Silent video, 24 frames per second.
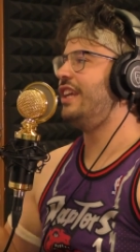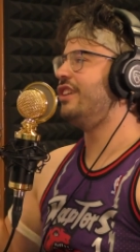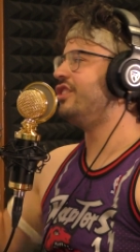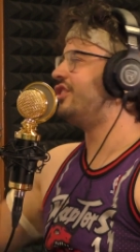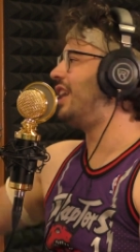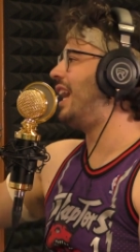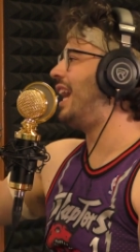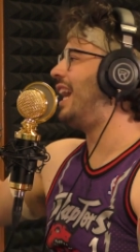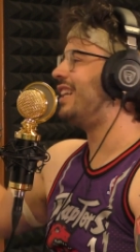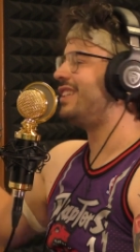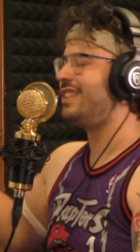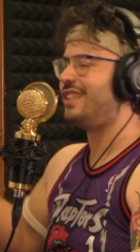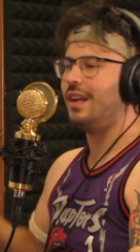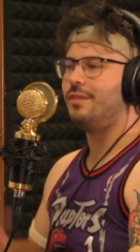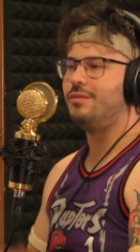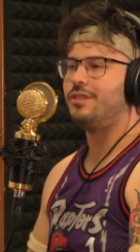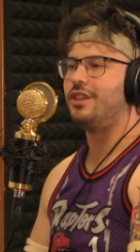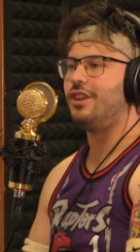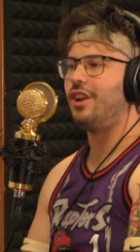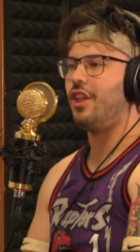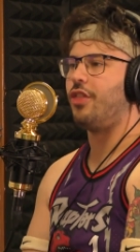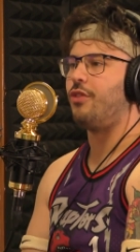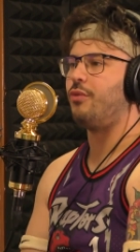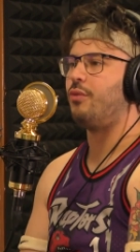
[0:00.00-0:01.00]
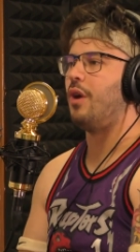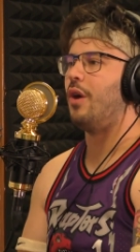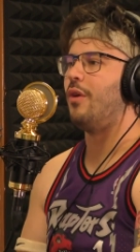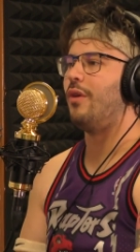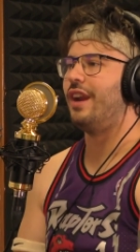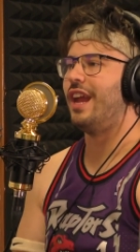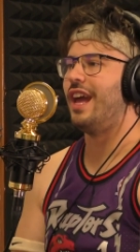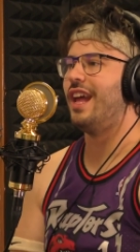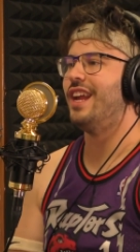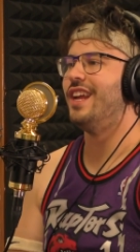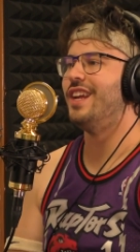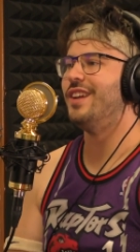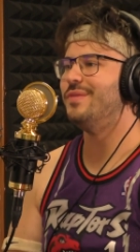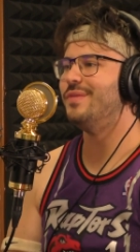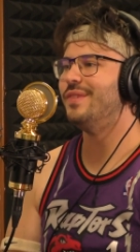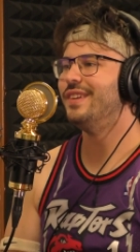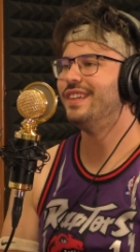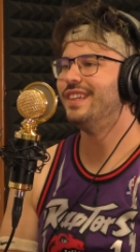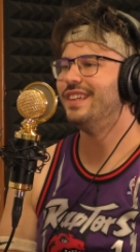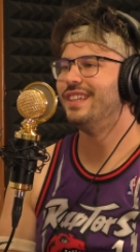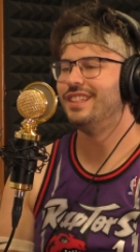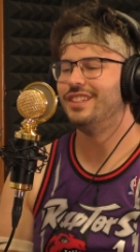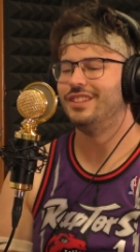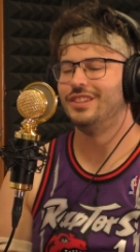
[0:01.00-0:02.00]
Jackson? I'm yeah, just gonna throw it at him,
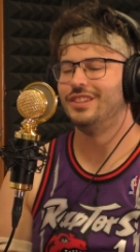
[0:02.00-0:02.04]
yeah, dude.